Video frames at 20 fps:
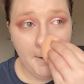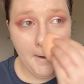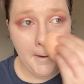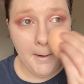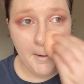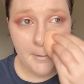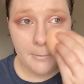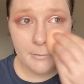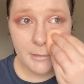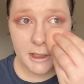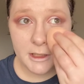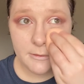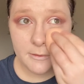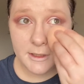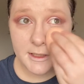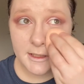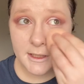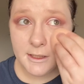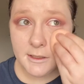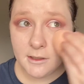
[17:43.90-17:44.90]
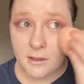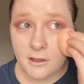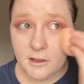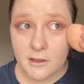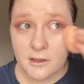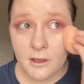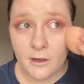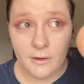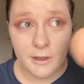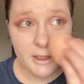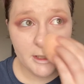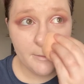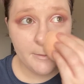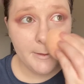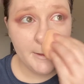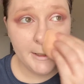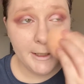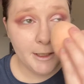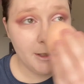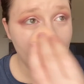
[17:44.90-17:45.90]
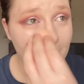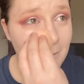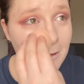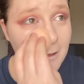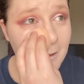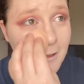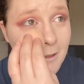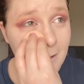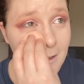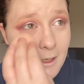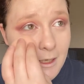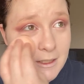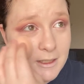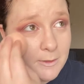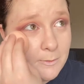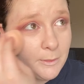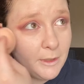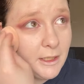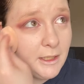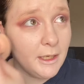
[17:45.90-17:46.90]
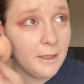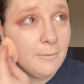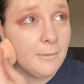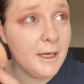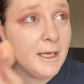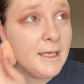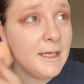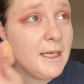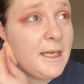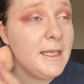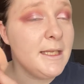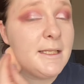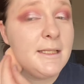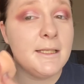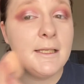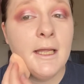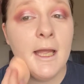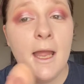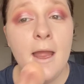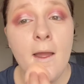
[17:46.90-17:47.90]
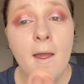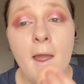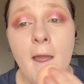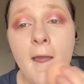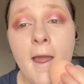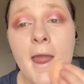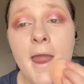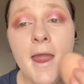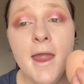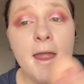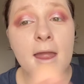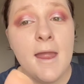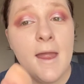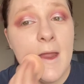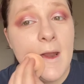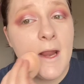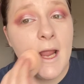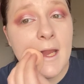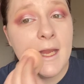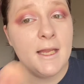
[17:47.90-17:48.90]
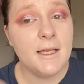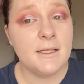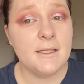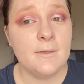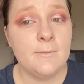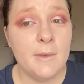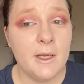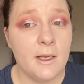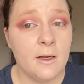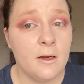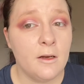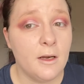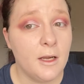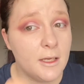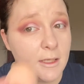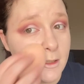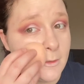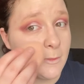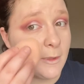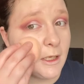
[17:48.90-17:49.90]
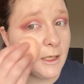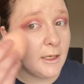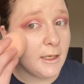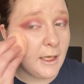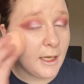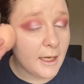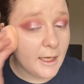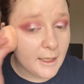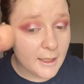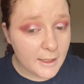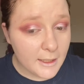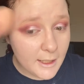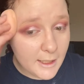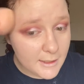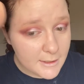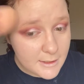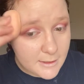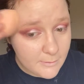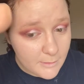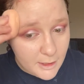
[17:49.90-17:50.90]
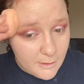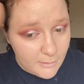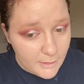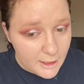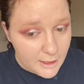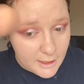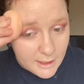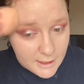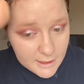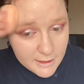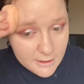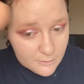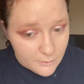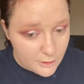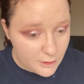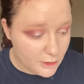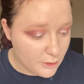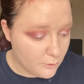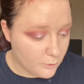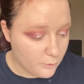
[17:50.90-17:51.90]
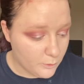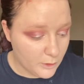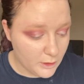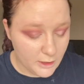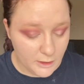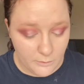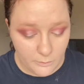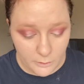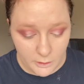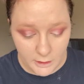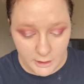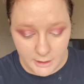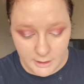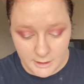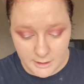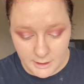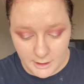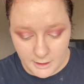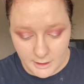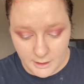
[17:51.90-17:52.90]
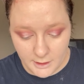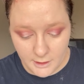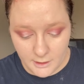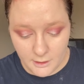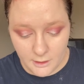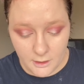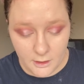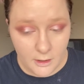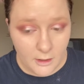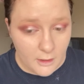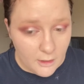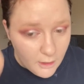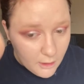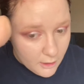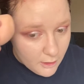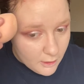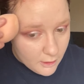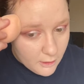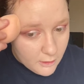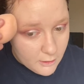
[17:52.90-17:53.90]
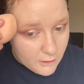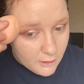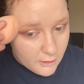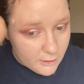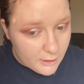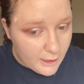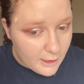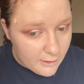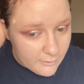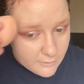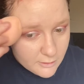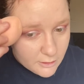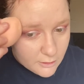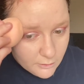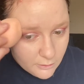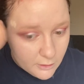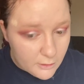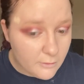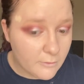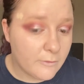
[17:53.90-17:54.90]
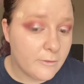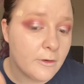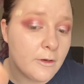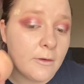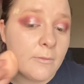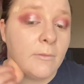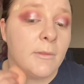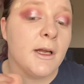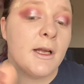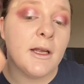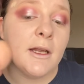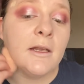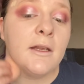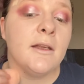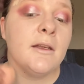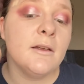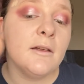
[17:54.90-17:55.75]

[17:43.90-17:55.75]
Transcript: My twin sister is going to be there with her husband and my niece, and I get to meet her husband and I get to meet my niece, which is really, really exciting. Another half squirt for my